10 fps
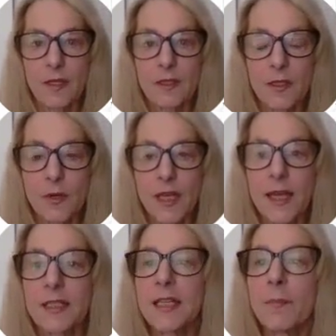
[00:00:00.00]
So
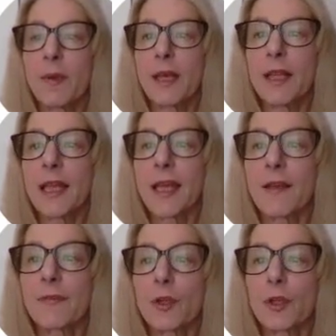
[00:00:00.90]
again, typically, if you're